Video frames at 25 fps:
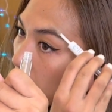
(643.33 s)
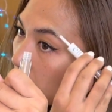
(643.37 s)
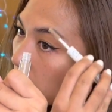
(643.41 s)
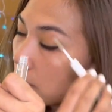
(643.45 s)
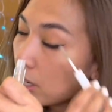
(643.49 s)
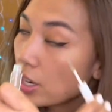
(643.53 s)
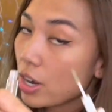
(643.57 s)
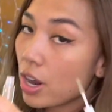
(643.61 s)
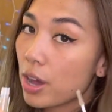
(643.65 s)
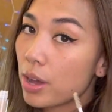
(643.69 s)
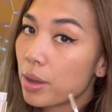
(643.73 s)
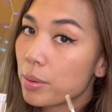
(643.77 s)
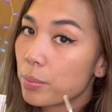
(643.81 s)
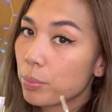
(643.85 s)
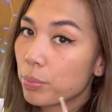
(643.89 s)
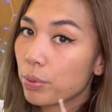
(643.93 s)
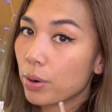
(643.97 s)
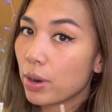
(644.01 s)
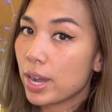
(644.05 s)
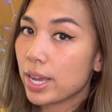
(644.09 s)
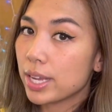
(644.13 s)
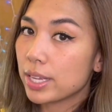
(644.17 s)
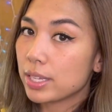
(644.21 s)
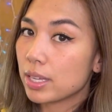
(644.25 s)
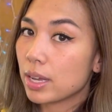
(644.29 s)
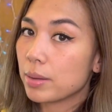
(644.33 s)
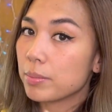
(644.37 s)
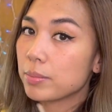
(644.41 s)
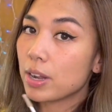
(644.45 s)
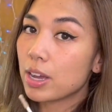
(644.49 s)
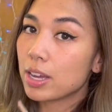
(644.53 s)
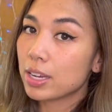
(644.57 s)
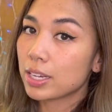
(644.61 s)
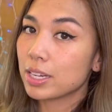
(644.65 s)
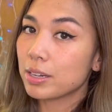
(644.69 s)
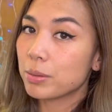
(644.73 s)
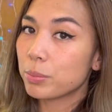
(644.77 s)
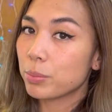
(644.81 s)
I'm
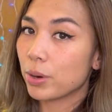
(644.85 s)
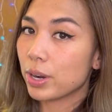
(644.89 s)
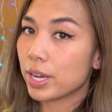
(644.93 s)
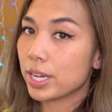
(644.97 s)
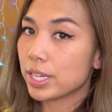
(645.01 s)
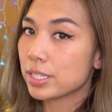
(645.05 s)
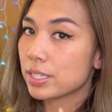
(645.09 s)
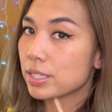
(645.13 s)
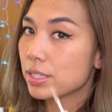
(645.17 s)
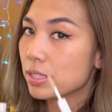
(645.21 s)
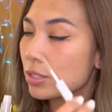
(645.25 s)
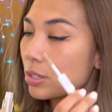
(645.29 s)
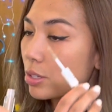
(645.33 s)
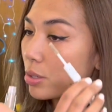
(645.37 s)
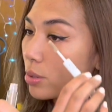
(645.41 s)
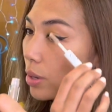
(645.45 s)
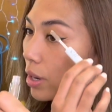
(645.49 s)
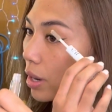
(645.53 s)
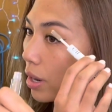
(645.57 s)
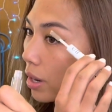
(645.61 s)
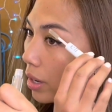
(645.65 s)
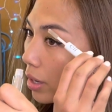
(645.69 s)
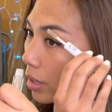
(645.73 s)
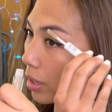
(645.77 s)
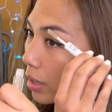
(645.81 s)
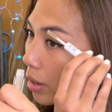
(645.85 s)
not gonna press too hard